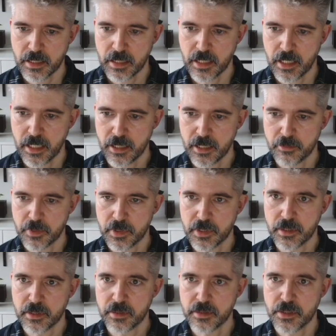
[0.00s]
I
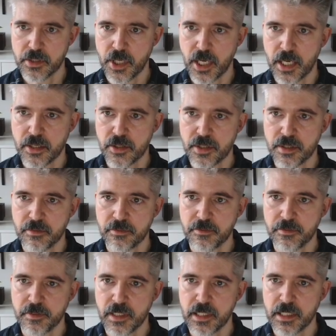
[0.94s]
will change the
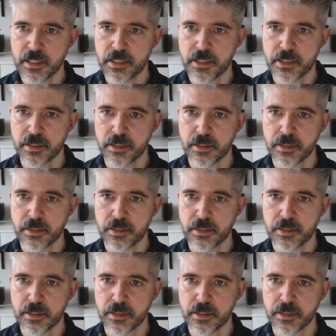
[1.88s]
font.